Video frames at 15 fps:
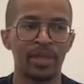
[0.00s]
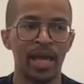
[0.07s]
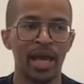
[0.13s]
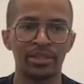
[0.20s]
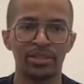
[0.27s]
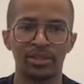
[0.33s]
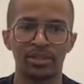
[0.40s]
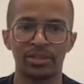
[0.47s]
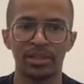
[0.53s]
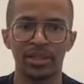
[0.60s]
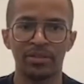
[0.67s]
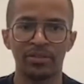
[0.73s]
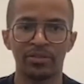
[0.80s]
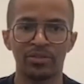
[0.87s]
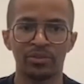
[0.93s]
ask
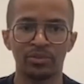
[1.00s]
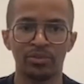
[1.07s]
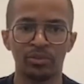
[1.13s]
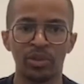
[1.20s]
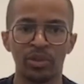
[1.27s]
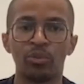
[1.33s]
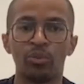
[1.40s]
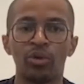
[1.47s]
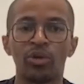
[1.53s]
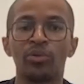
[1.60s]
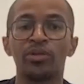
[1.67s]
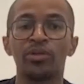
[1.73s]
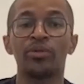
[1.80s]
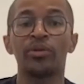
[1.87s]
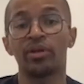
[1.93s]
ourselves, what are
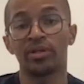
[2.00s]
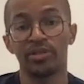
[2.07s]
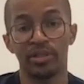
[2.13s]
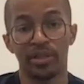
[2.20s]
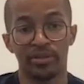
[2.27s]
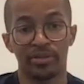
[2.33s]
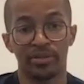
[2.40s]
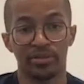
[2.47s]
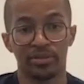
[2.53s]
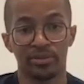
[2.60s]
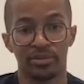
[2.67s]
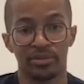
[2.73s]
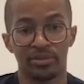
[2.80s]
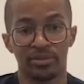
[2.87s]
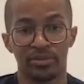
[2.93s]
we doing to ourselves?
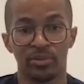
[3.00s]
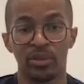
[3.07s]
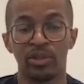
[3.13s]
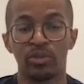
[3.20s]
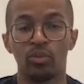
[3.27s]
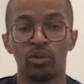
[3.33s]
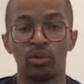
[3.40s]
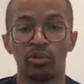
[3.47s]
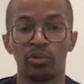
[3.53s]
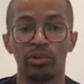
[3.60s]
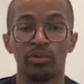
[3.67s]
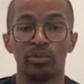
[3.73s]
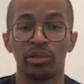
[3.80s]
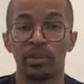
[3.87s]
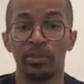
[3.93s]
What are
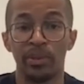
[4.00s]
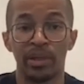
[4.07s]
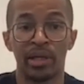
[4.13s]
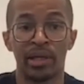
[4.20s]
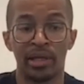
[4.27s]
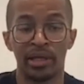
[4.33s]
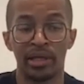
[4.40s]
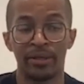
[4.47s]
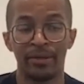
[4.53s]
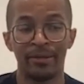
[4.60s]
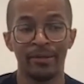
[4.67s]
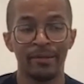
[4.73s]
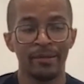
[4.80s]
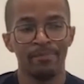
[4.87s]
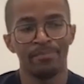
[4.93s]
we really putting in
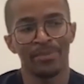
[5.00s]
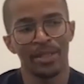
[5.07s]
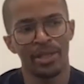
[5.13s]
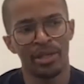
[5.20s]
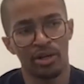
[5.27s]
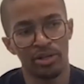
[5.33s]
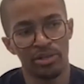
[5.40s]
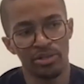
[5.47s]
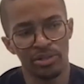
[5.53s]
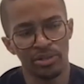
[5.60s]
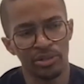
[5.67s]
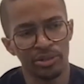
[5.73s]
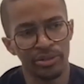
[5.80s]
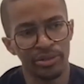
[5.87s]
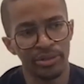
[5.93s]
our
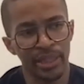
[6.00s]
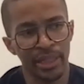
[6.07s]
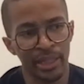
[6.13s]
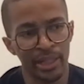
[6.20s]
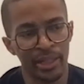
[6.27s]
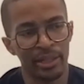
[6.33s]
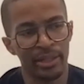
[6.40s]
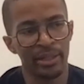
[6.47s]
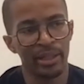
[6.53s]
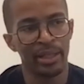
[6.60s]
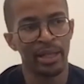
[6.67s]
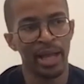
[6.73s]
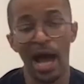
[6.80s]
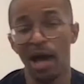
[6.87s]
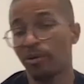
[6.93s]
souls?
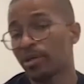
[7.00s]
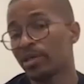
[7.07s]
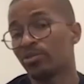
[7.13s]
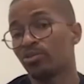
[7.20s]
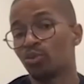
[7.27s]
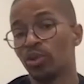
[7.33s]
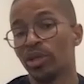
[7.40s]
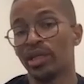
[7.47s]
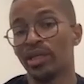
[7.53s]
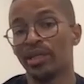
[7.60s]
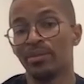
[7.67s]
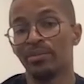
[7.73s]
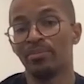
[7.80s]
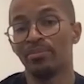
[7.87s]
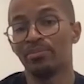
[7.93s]
And how can
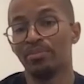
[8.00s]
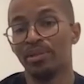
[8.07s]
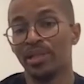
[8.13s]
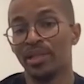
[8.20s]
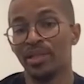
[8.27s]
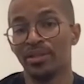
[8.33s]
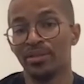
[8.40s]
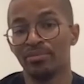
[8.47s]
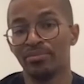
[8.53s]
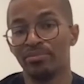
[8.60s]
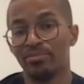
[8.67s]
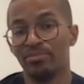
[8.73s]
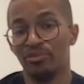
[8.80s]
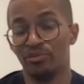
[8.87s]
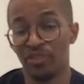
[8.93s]
we be
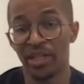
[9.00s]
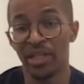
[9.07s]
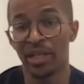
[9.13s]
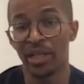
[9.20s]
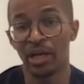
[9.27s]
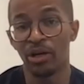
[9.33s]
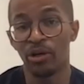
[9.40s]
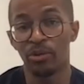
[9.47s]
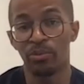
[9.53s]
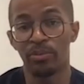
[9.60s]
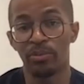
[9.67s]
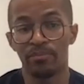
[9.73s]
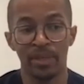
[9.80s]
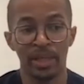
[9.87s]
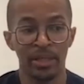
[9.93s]
feeding hope?
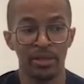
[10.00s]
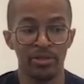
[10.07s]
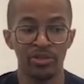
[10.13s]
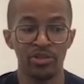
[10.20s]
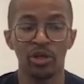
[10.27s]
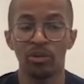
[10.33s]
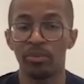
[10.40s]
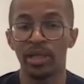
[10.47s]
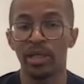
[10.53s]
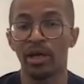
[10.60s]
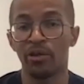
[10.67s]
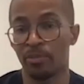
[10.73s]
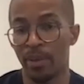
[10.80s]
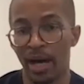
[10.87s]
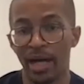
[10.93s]
And there's so many
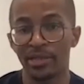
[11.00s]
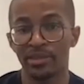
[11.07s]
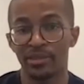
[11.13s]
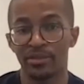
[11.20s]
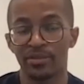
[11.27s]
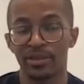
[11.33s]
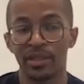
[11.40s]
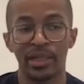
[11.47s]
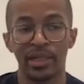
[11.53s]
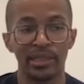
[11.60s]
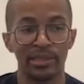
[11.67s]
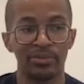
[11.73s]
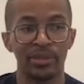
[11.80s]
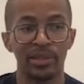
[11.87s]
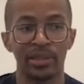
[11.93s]
other positive
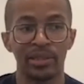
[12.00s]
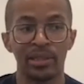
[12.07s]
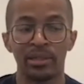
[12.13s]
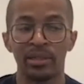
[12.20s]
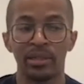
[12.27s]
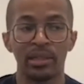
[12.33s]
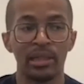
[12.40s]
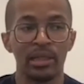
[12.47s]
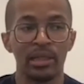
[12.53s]
things that we can